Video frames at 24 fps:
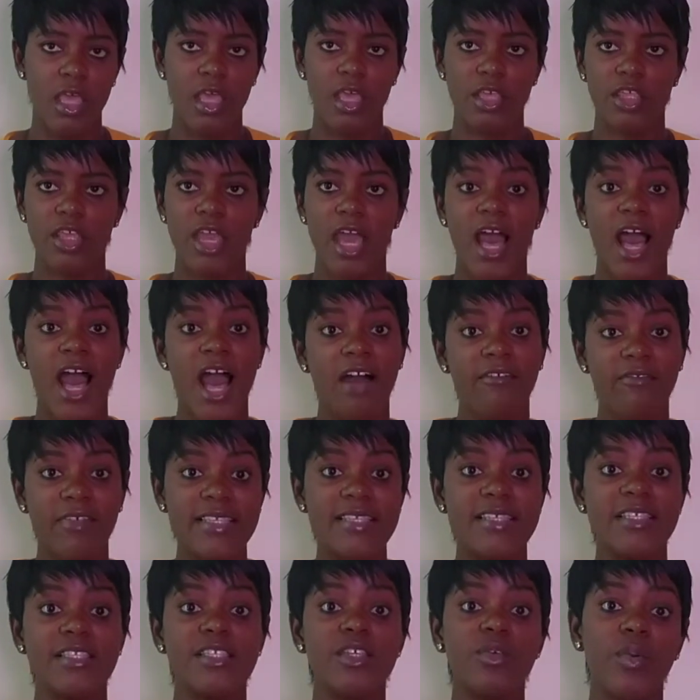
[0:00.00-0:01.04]
you have a
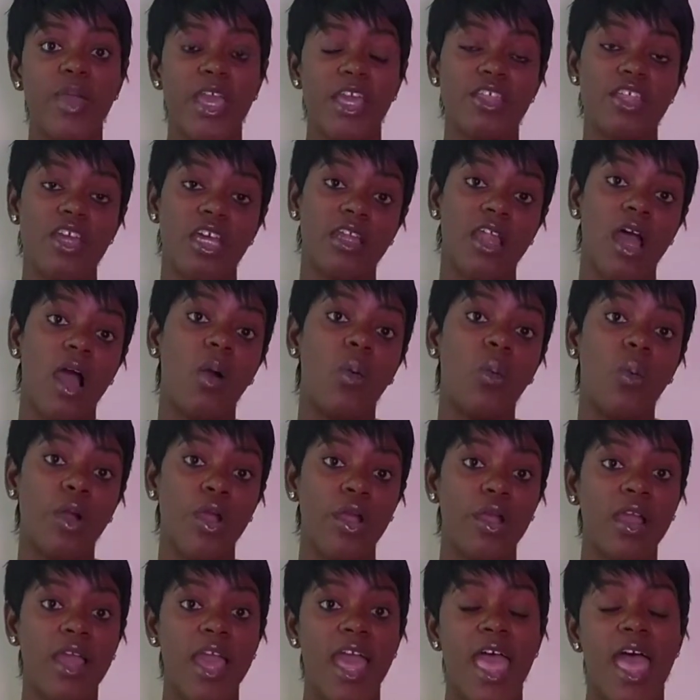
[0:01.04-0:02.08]
situation at
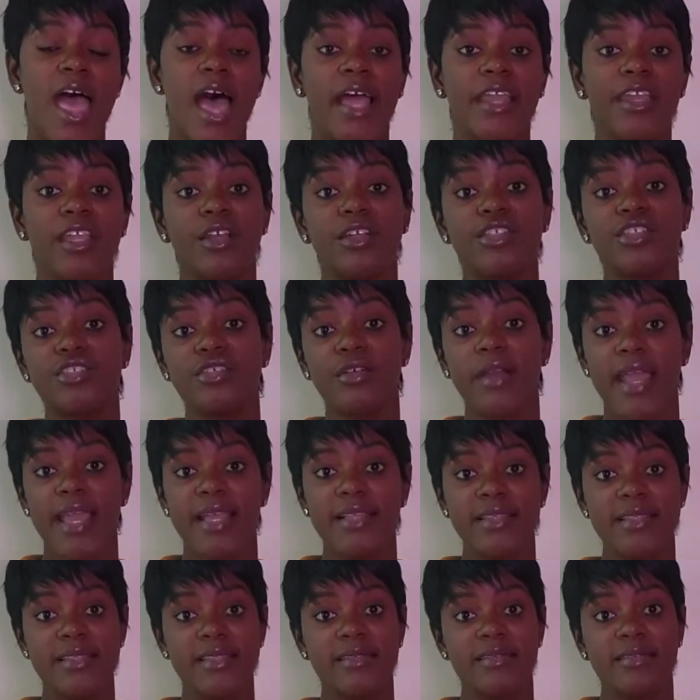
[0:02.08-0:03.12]
work and you're trying
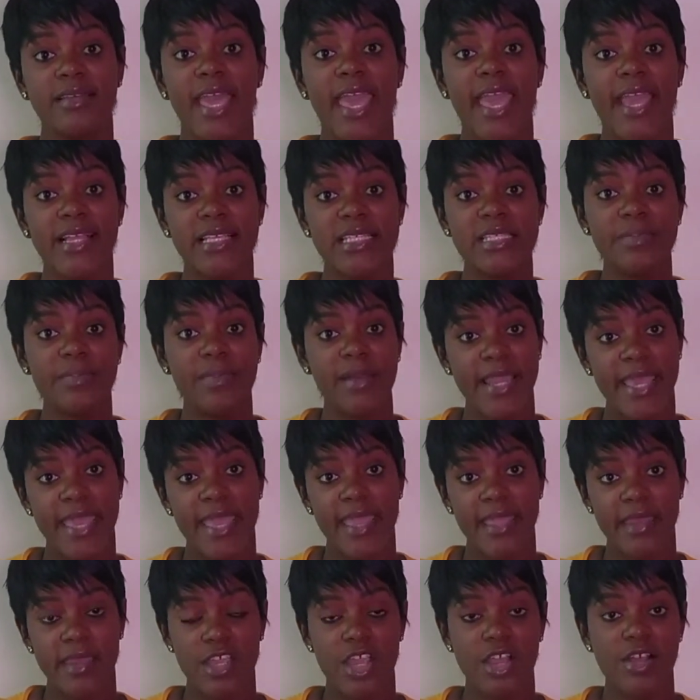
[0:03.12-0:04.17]
to
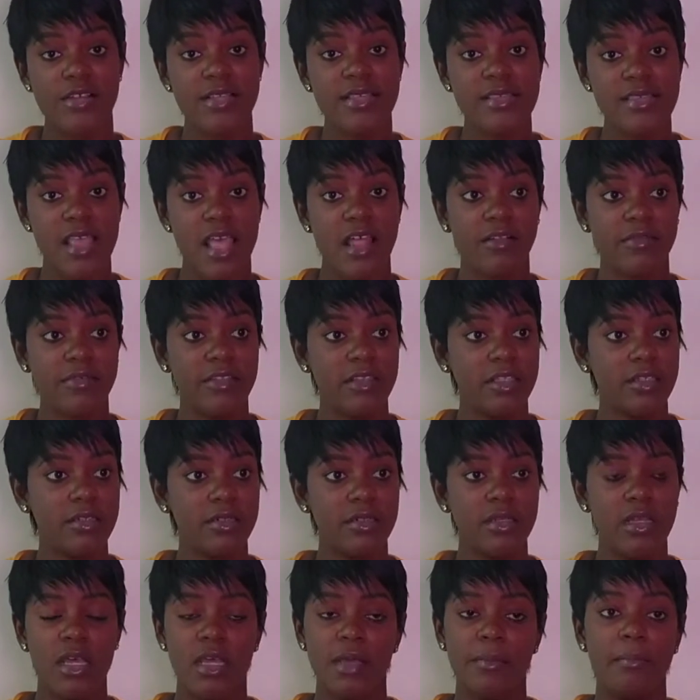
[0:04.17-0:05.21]
explain yourself to
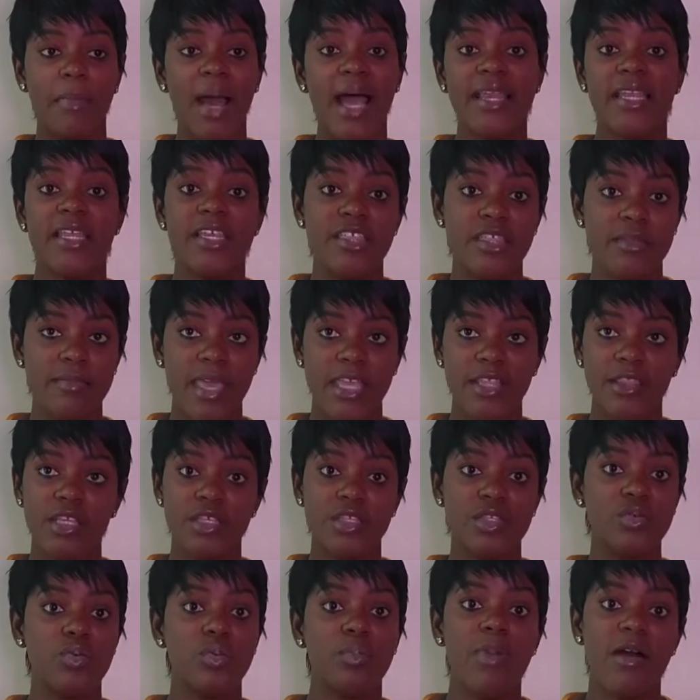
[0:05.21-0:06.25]
management, the
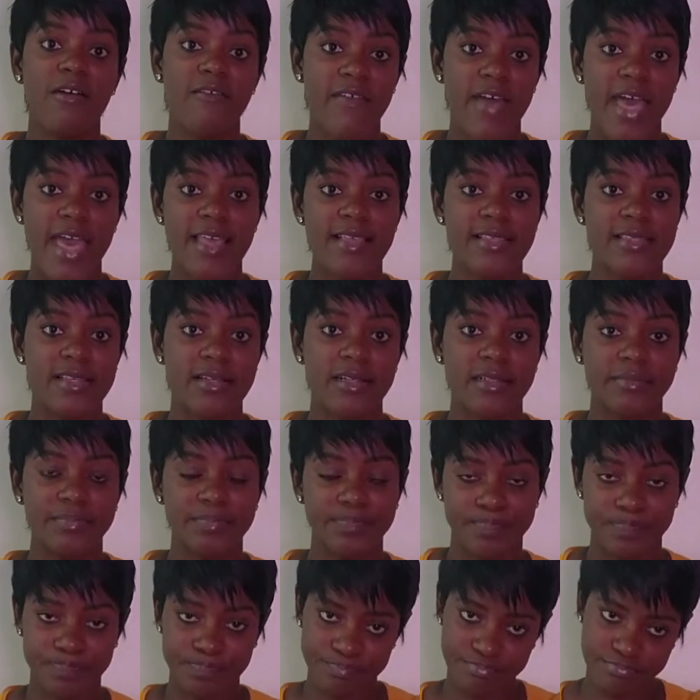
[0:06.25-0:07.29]
supervisor,
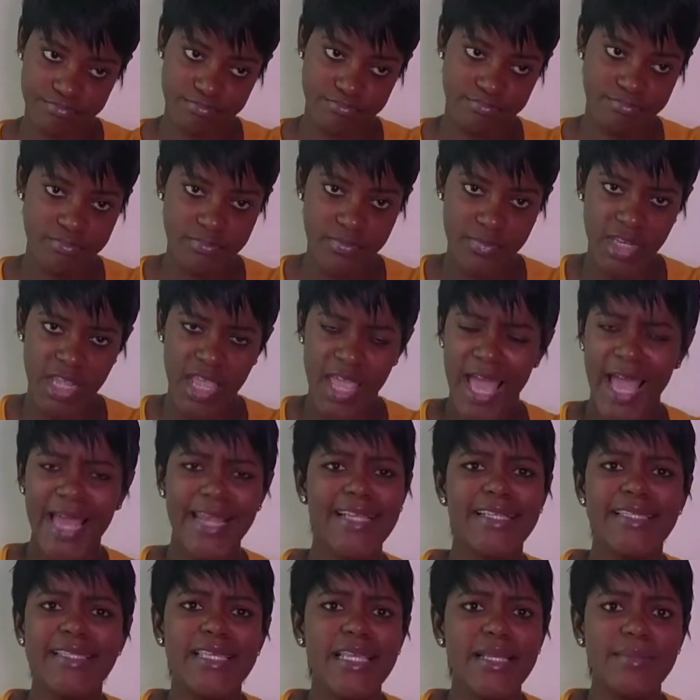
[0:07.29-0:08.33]
and
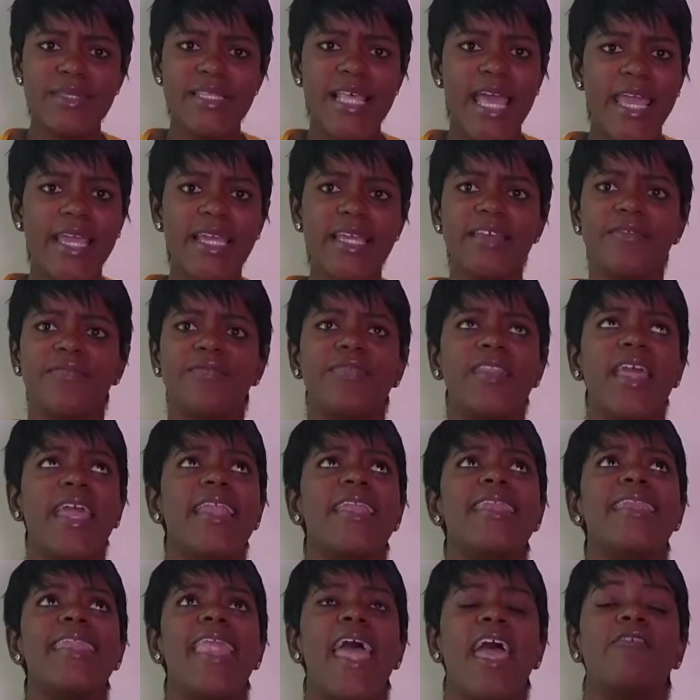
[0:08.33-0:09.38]
it seems like if they
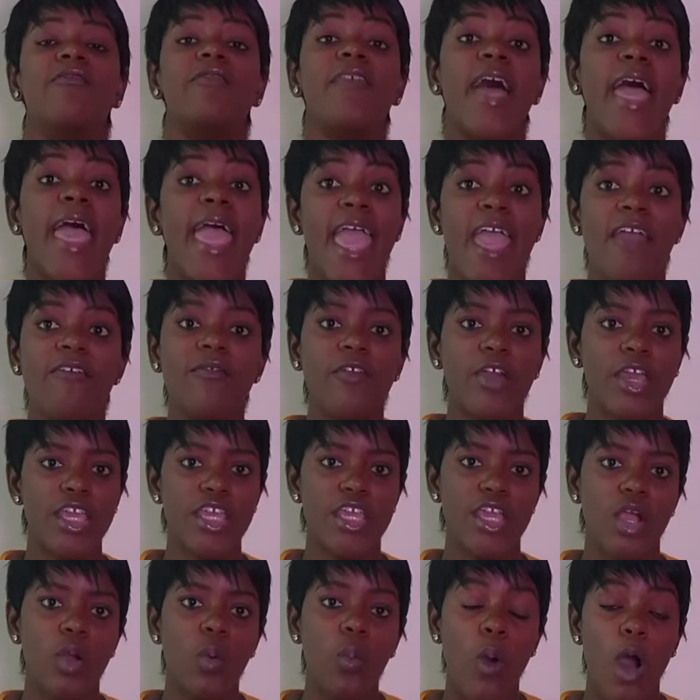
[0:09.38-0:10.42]
never ever
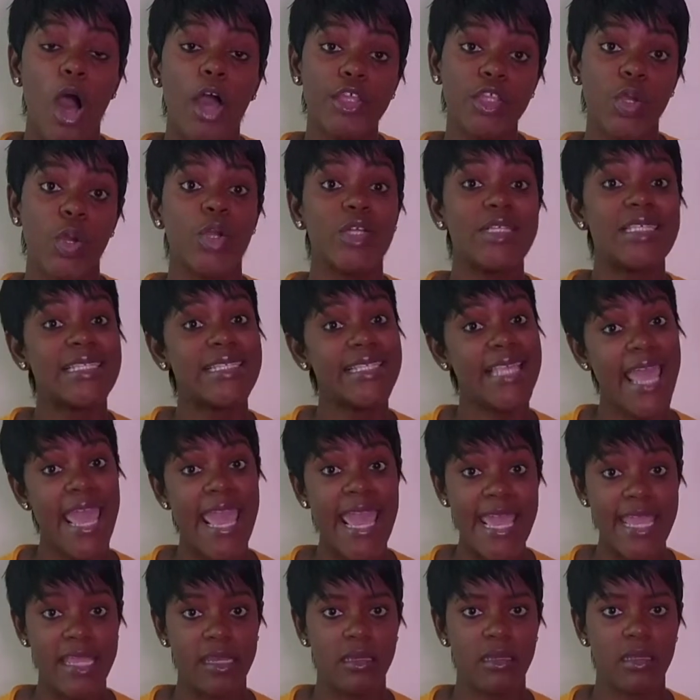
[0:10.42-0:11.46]
hear what you're
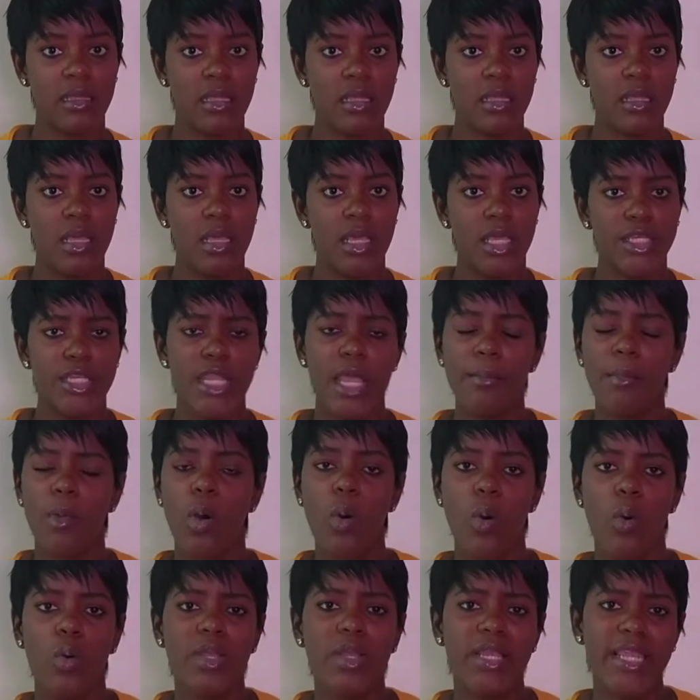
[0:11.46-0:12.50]
saying, them
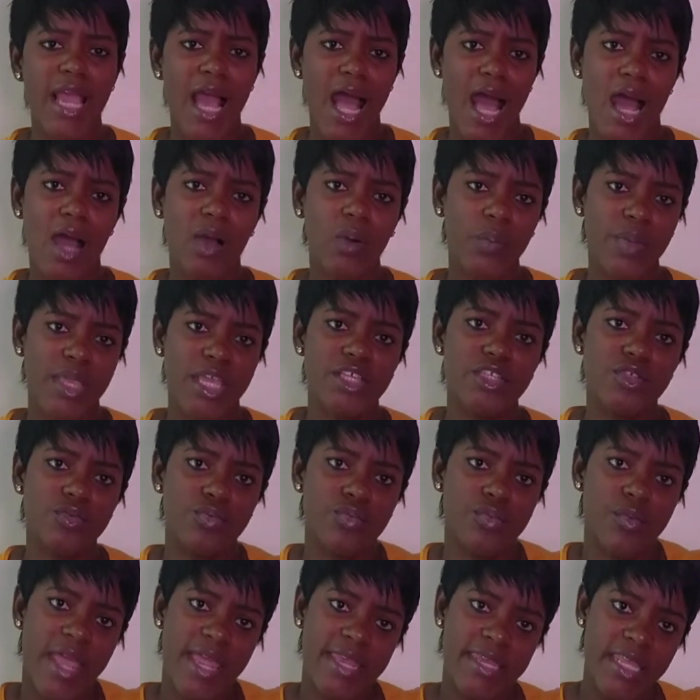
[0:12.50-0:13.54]
only always
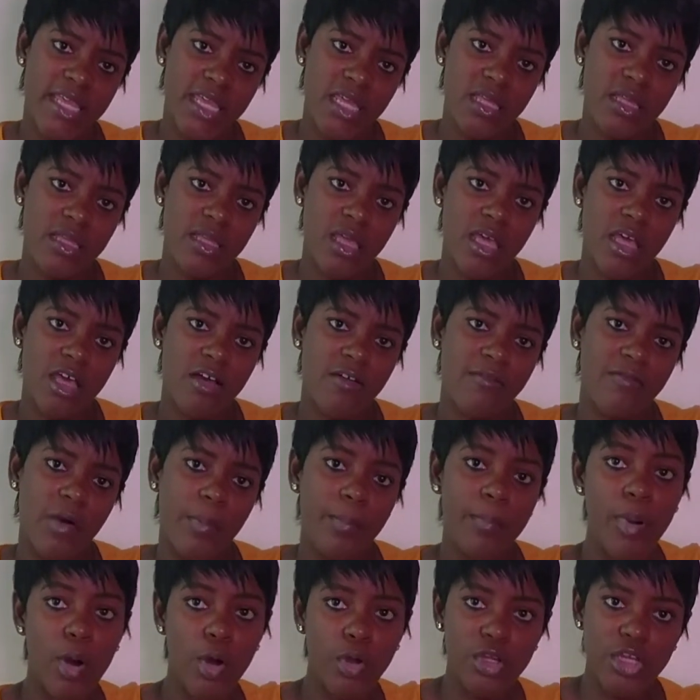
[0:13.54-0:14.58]
ready for
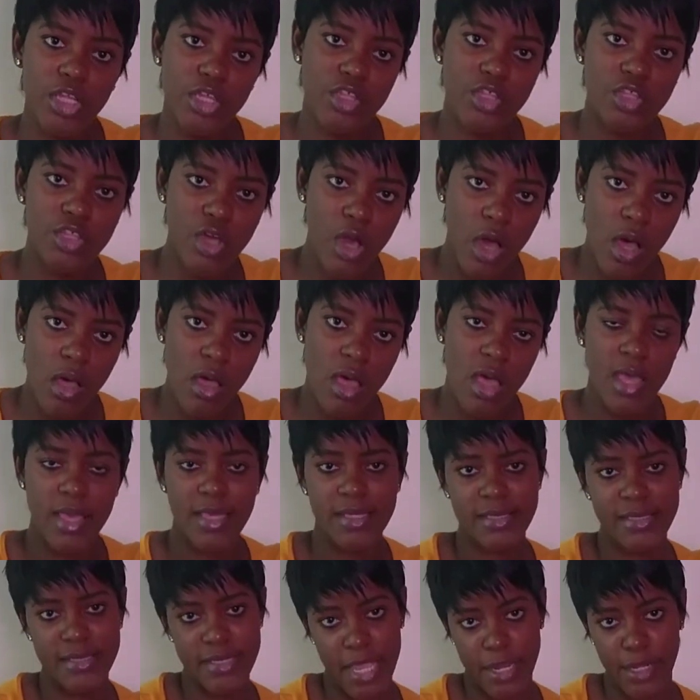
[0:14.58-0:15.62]
punish you,
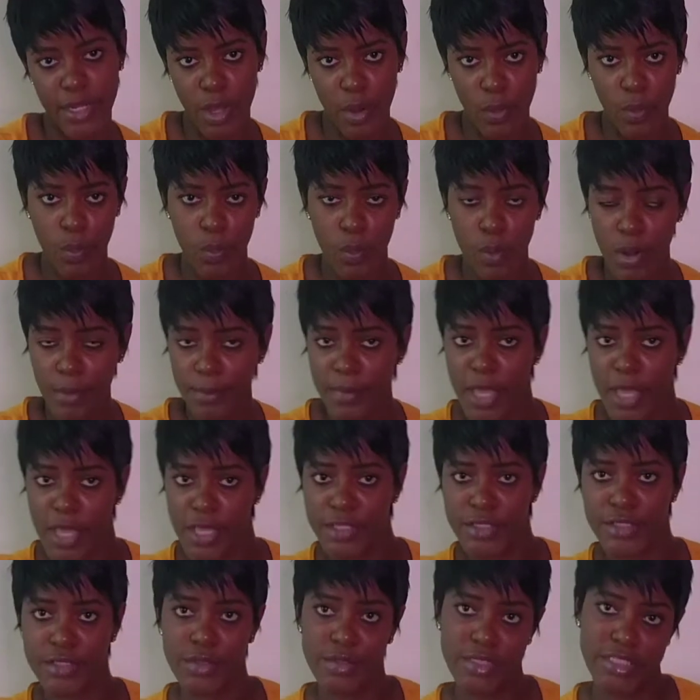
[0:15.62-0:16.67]
send you home,
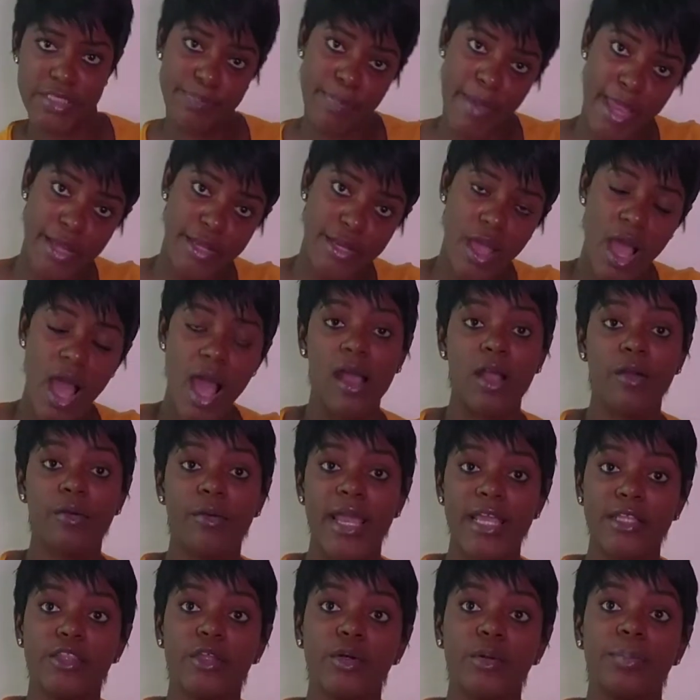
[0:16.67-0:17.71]
suspend you, or
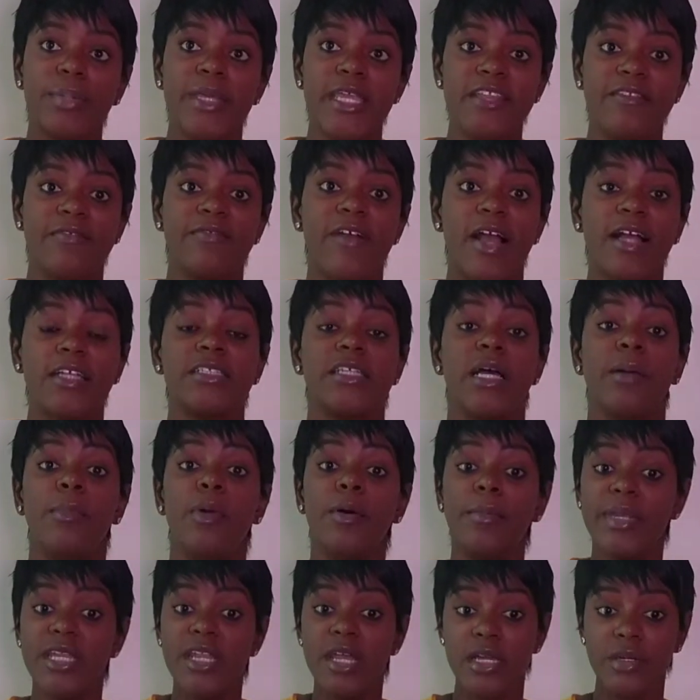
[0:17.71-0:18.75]
write up infraction.
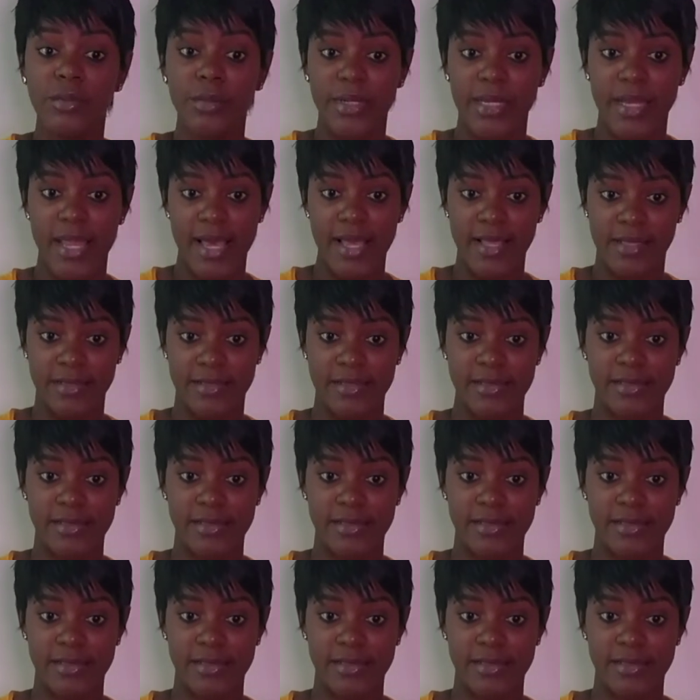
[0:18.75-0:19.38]
But me done with that.